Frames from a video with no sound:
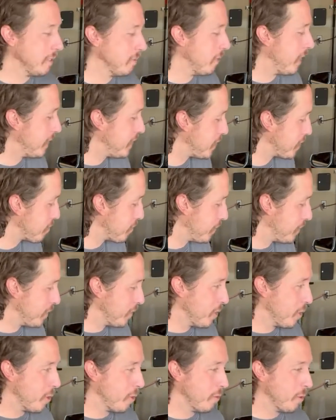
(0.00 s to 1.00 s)
I just wanted to
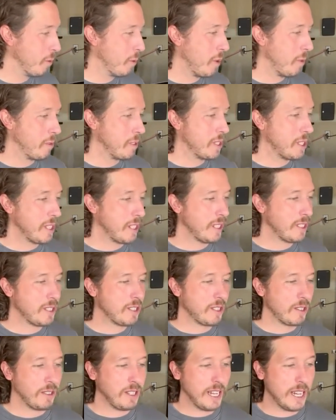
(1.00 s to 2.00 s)
go over what was done.
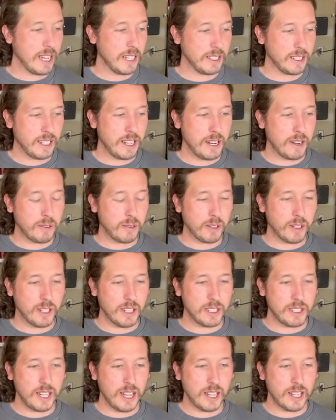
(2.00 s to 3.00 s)
So yeah, now we're gonna
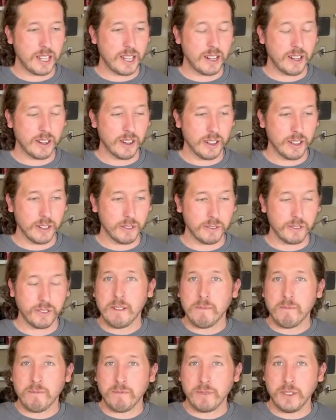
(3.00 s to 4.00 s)
take care of
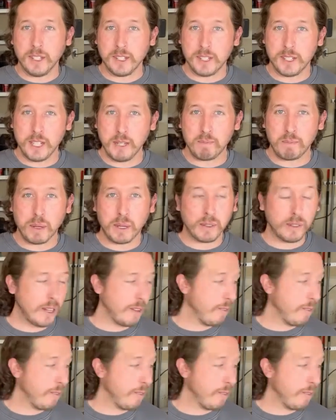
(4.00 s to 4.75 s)
the seatbelt. I've